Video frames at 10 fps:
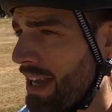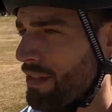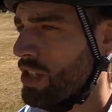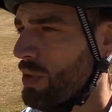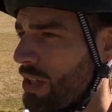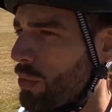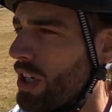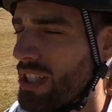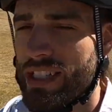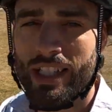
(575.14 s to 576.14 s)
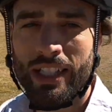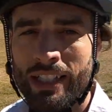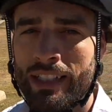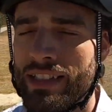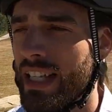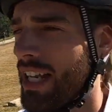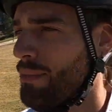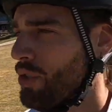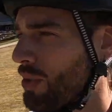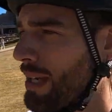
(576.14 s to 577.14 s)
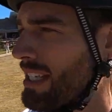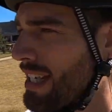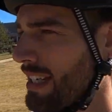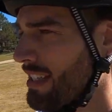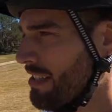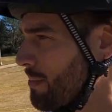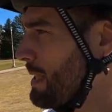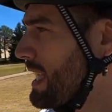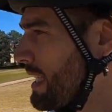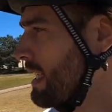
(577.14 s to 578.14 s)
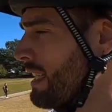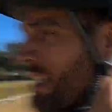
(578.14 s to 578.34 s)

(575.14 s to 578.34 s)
having to do any work to get up to or maintain this speed.